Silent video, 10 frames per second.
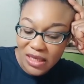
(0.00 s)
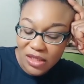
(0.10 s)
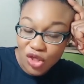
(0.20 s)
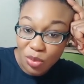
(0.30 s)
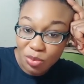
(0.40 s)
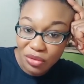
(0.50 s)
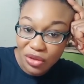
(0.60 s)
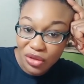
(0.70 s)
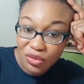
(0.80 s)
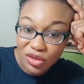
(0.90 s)
your
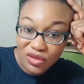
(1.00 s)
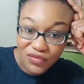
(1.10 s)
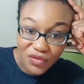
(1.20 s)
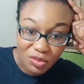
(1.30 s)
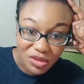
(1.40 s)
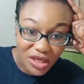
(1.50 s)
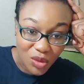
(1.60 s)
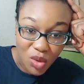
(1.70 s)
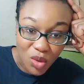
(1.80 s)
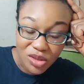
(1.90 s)
period runs from day
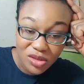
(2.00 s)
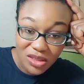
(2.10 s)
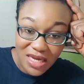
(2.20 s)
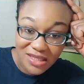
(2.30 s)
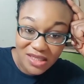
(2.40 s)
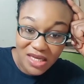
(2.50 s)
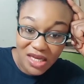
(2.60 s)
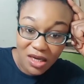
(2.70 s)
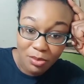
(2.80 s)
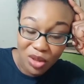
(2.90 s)
1, that's the day
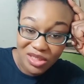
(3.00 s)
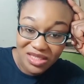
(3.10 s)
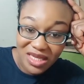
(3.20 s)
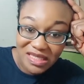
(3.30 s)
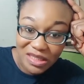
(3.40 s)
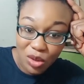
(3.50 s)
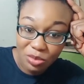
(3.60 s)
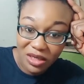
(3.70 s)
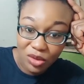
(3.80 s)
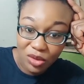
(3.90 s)
the blood starts
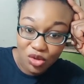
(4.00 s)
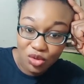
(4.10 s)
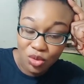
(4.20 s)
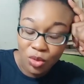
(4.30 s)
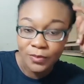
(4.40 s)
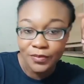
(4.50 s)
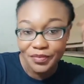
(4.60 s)
coming out, to